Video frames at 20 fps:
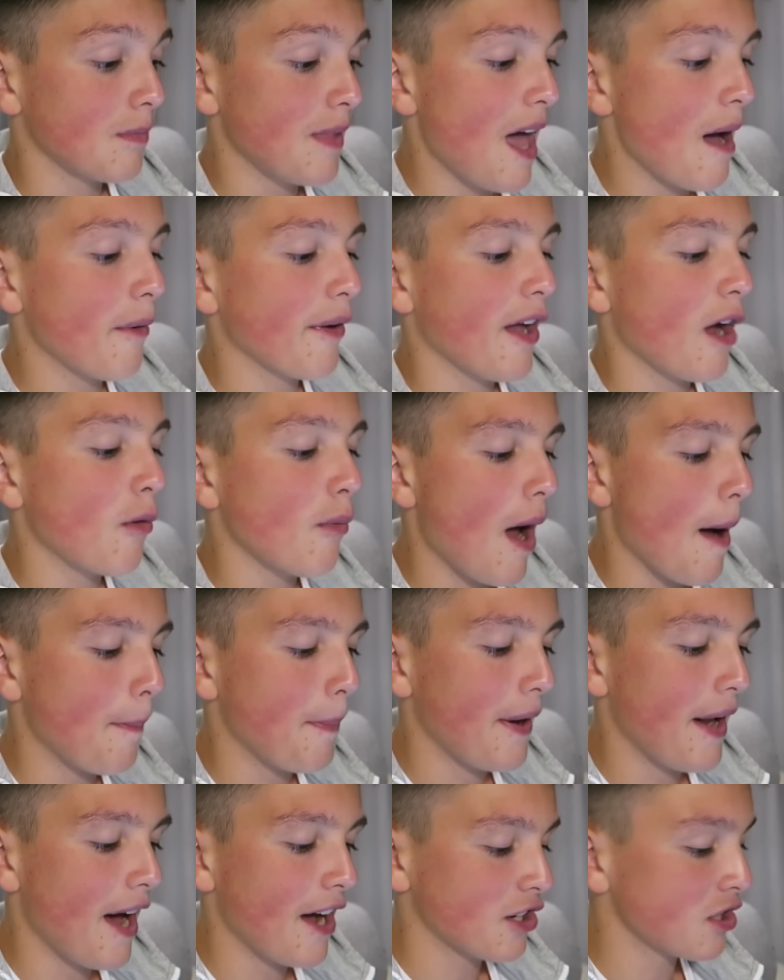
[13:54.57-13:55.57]
And there we go,
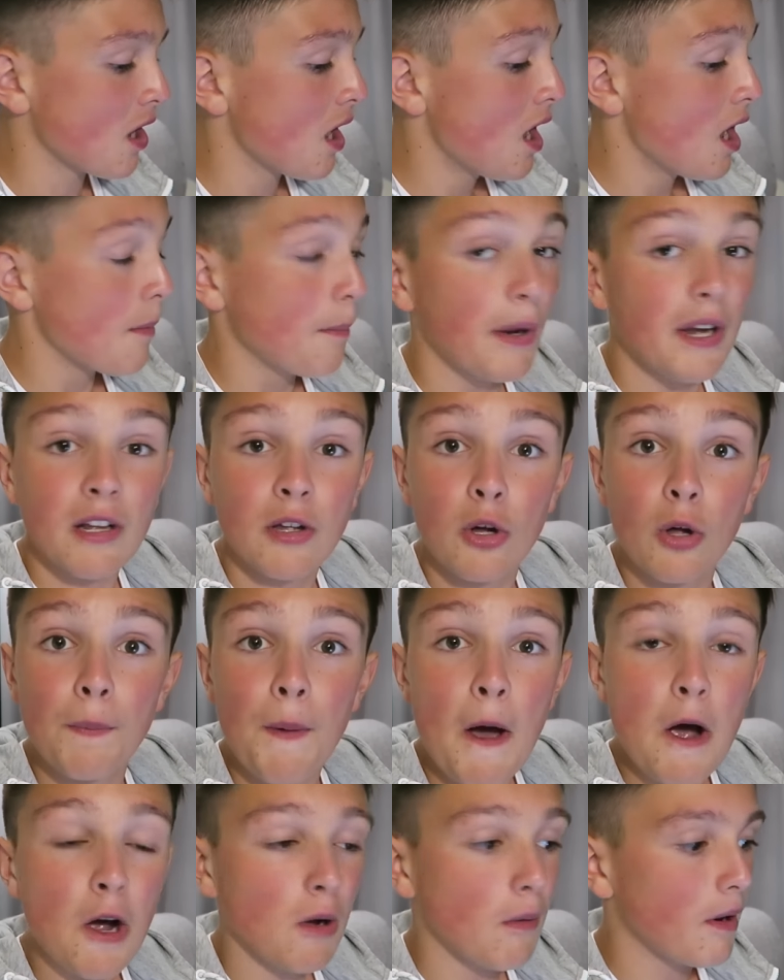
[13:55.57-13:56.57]
Rapidash. Pretty cool
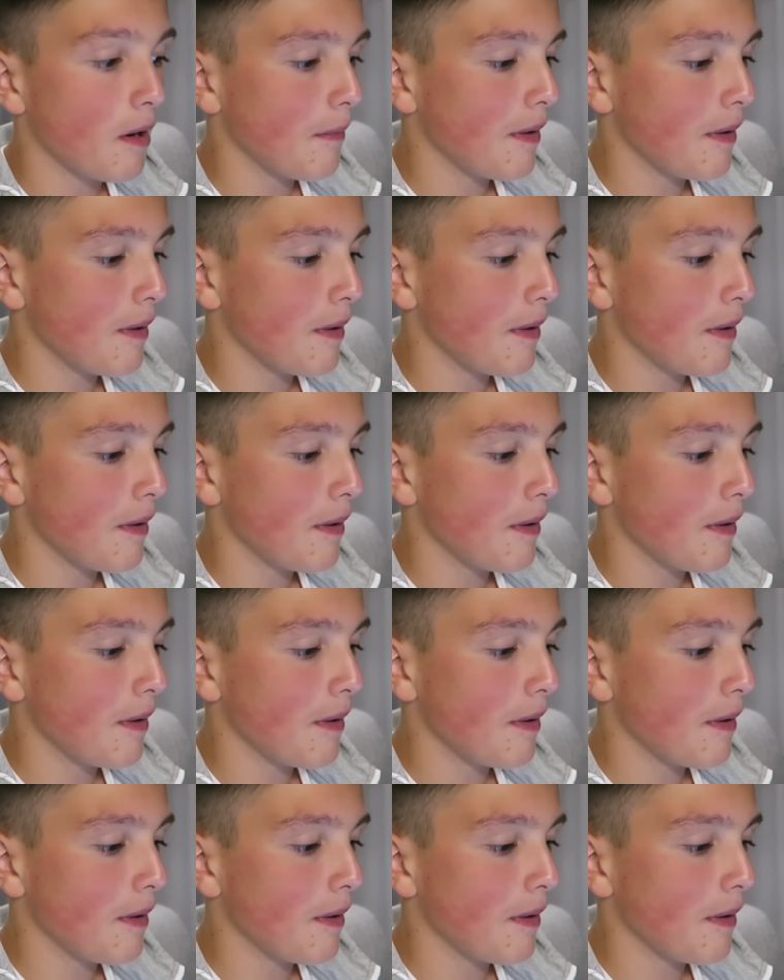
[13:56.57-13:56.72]
Pokemon.